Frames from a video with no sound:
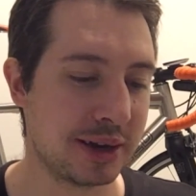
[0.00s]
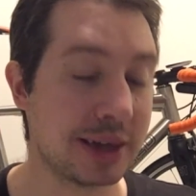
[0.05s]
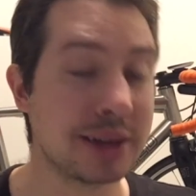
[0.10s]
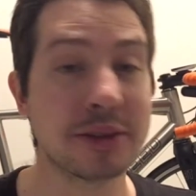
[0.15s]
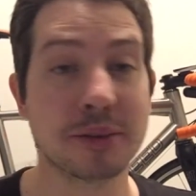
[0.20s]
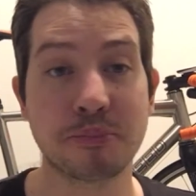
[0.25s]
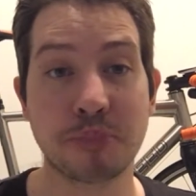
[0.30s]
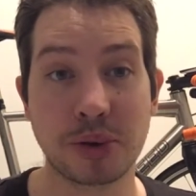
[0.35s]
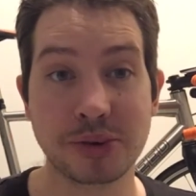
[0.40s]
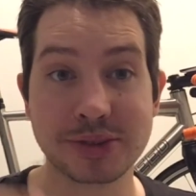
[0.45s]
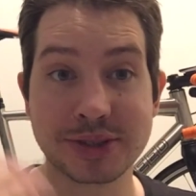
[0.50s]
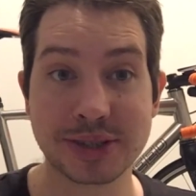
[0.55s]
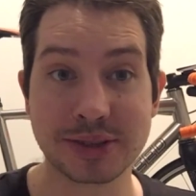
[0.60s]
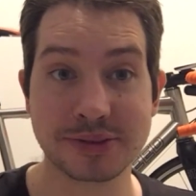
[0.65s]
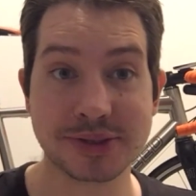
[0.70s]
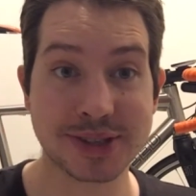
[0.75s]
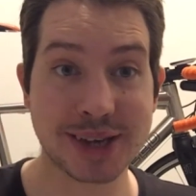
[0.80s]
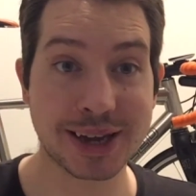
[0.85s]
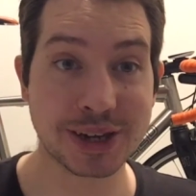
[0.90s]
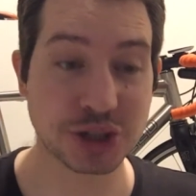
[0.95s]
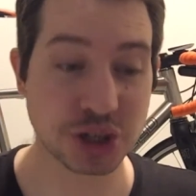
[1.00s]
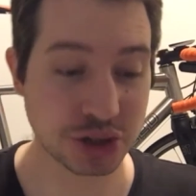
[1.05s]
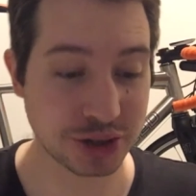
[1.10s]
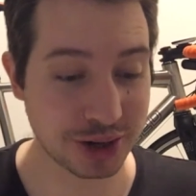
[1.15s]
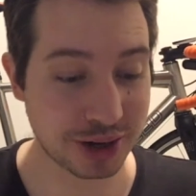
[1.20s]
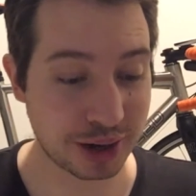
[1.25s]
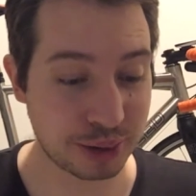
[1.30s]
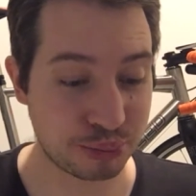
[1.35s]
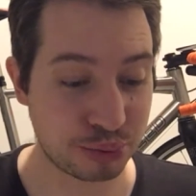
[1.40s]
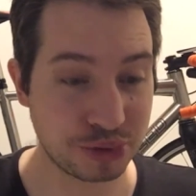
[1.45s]
In the positive
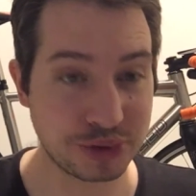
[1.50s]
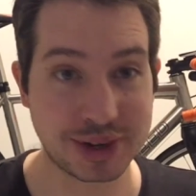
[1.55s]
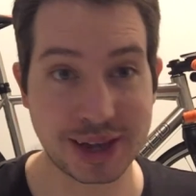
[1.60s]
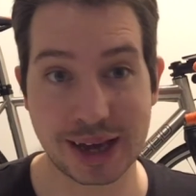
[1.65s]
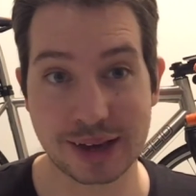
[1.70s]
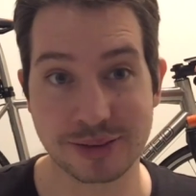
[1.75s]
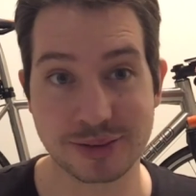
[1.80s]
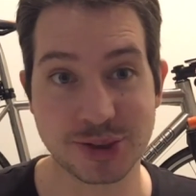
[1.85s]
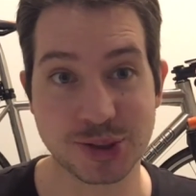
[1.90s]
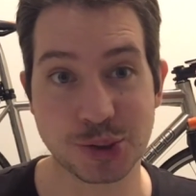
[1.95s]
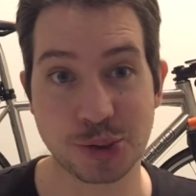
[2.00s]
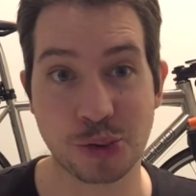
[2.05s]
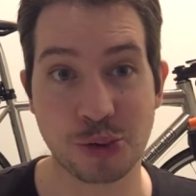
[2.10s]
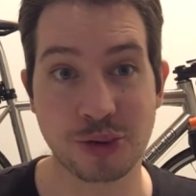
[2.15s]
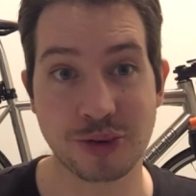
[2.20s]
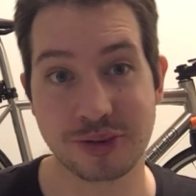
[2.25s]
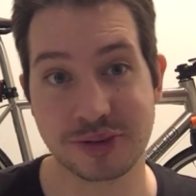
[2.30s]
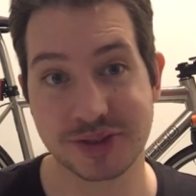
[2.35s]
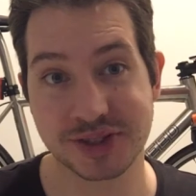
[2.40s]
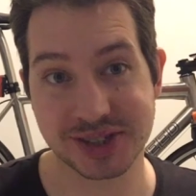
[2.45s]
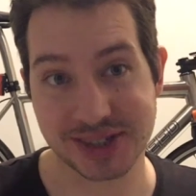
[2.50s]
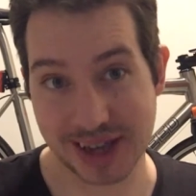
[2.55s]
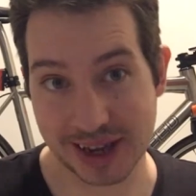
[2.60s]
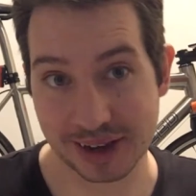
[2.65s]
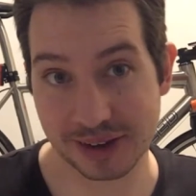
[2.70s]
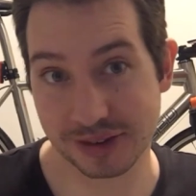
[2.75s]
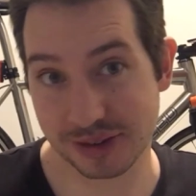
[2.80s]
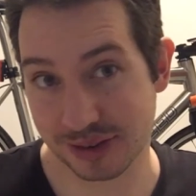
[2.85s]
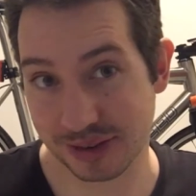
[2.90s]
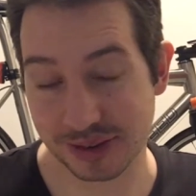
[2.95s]
section, I put down score of
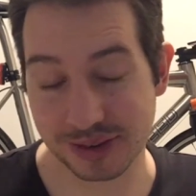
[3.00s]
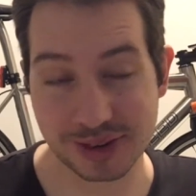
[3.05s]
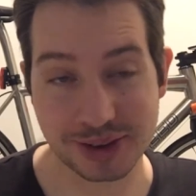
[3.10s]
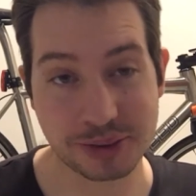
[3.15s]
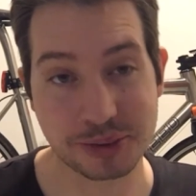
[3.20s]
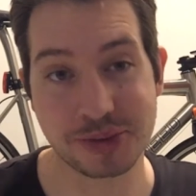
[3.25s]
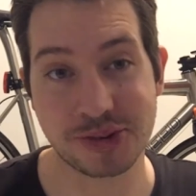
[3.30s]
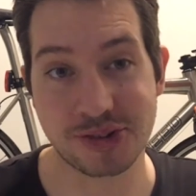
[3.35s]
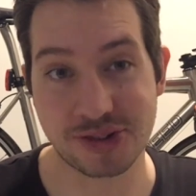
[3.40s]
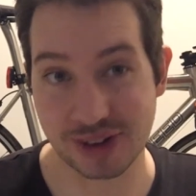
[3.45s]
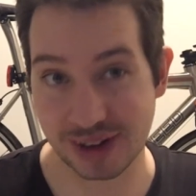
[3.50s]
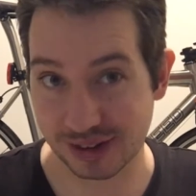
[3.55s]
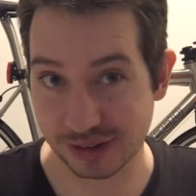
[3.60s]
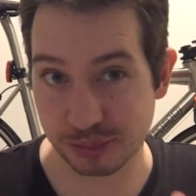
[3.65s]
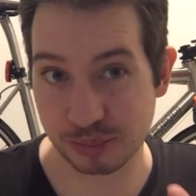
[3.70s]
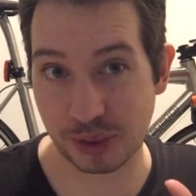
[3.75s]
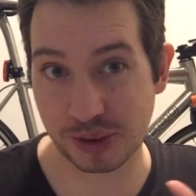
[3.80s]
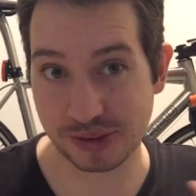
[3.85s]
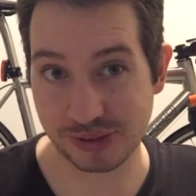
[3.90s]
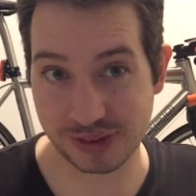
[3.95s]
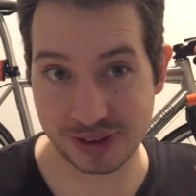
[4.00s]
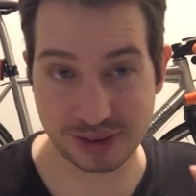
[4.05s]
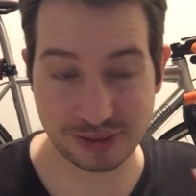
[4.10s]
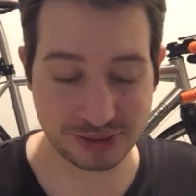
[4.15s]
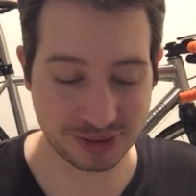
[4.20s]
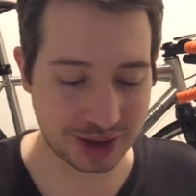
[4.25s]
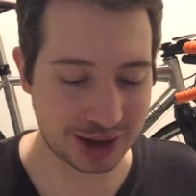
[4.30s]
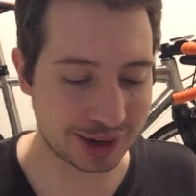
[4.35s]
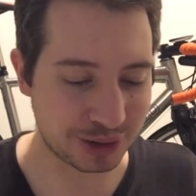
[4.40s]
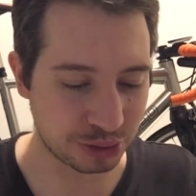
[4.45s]
6 because there were 6
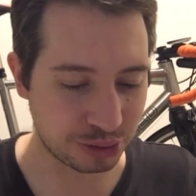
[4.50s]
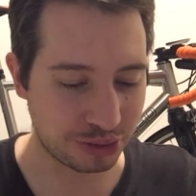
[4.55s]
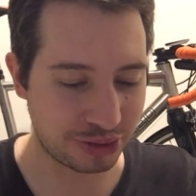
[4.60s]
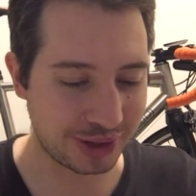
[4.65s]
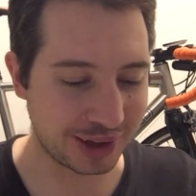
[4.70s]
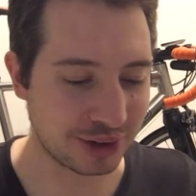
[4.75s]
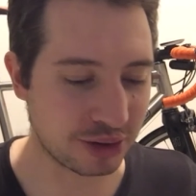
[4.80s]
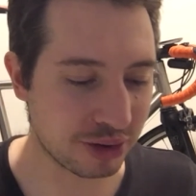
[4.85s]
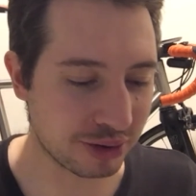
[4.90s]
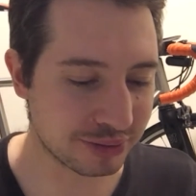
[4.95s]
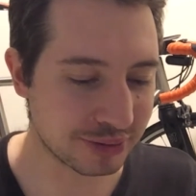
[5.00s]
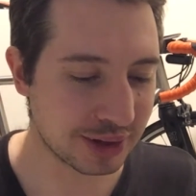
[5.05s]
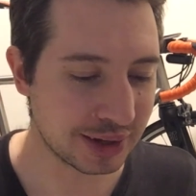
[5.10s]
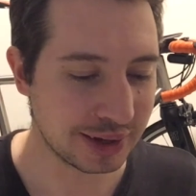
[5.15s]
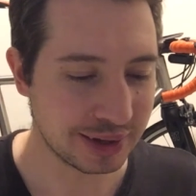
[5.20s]
positives that I could think of